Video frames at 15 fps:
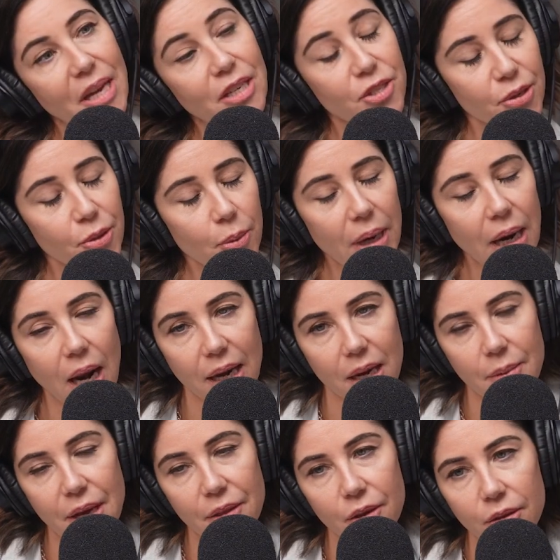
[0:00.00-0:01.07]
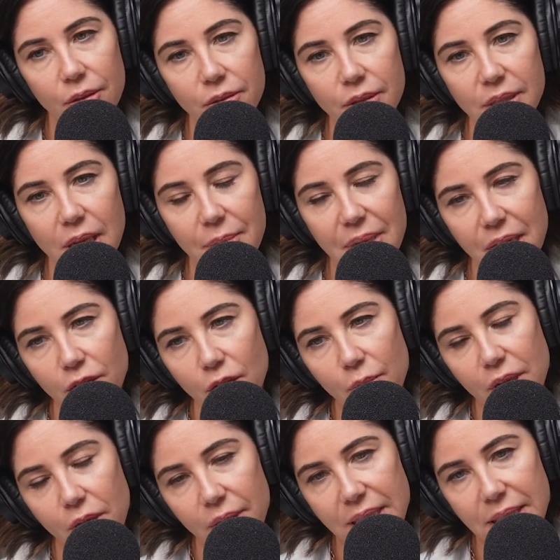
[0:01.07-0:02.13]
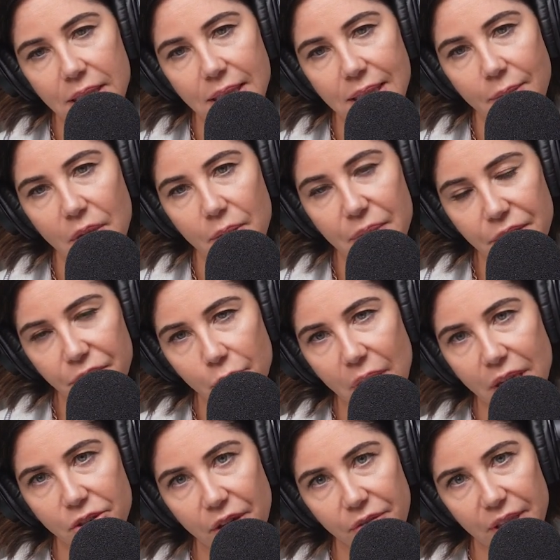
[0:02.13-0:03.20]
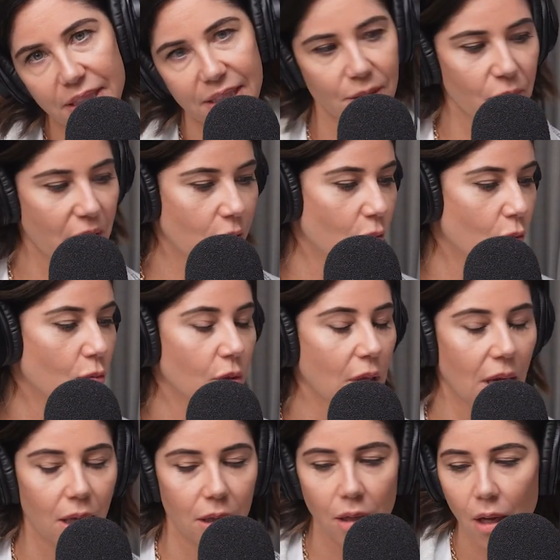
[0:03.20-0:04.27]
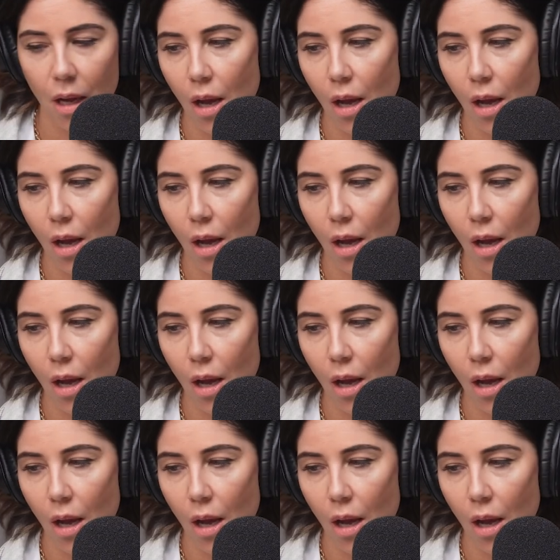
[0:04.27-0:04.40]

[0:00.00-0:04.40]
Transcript: And do you know what I like about those? I mean, I know we're going into summer, but if you are traveling somewhere cooler,